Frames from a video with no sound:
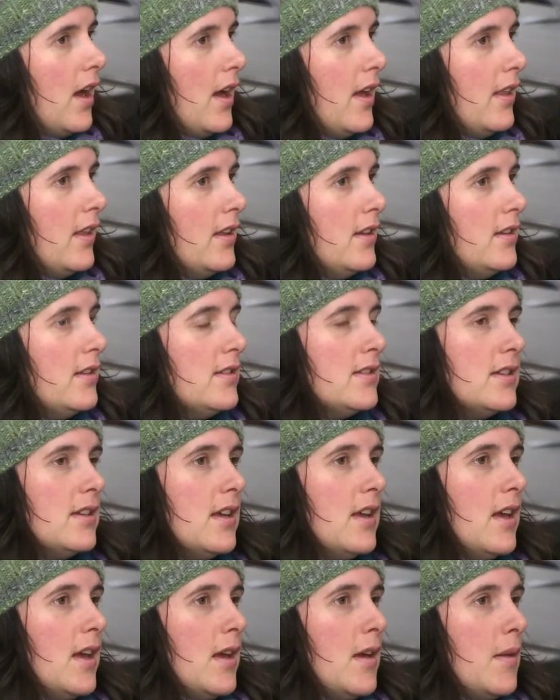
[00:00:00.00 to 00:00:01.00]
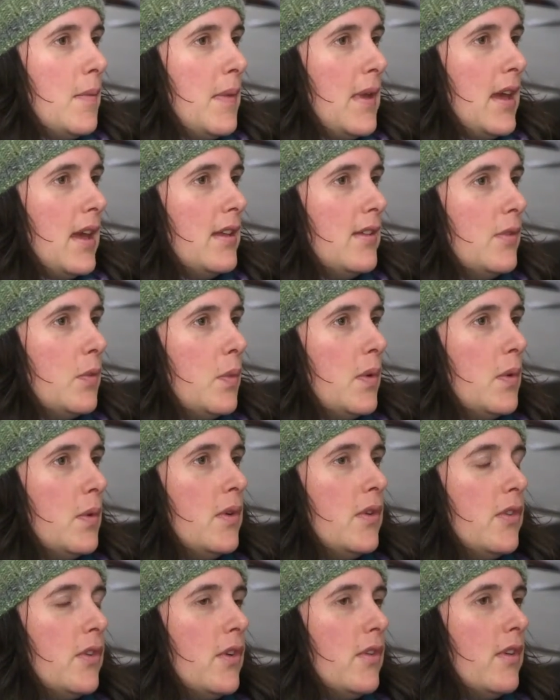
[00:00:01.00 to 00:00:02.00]
Island, because we were
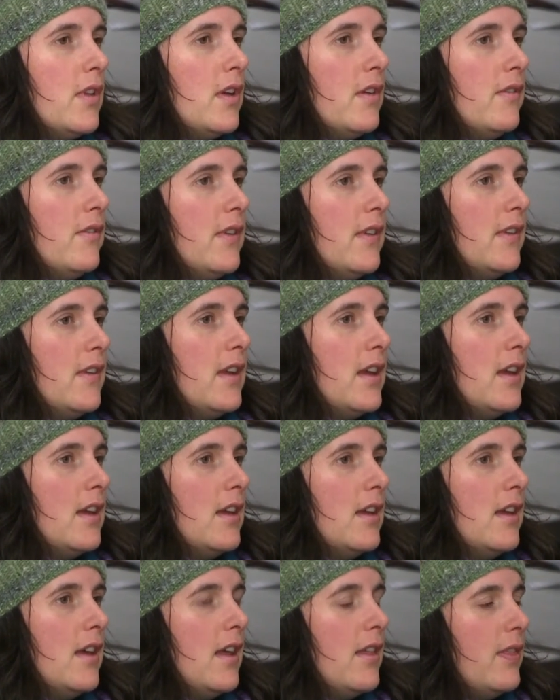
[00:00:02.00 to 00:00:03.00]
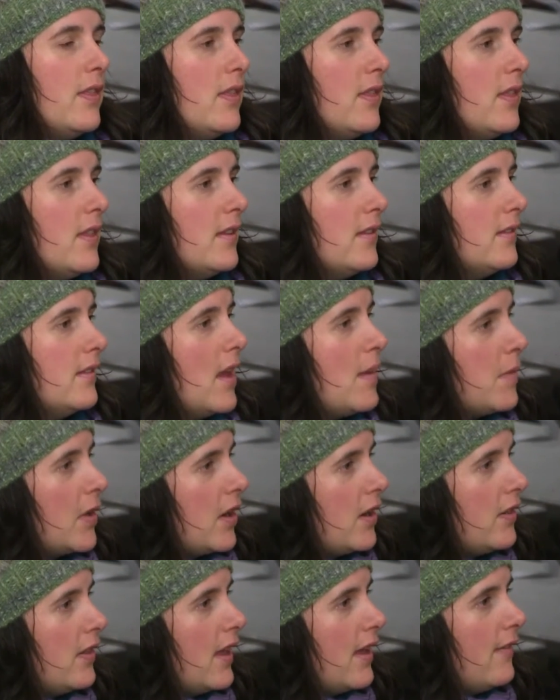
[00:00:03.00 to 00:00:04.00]
just over there visiting in the summer,
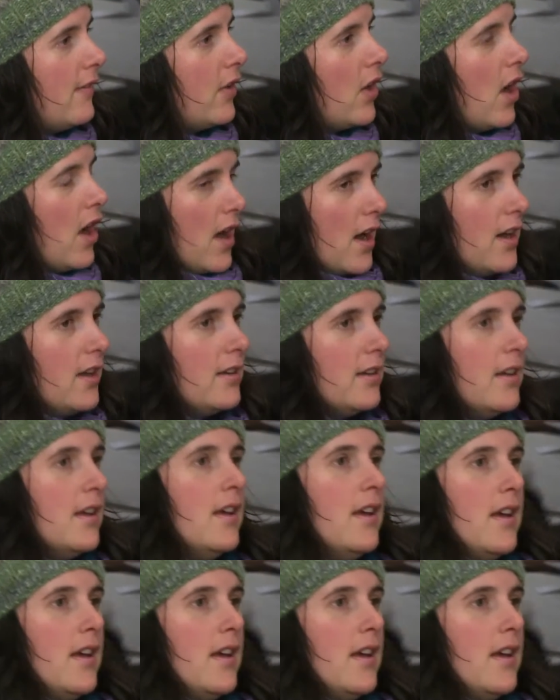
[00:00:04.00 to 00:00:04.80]
and they've got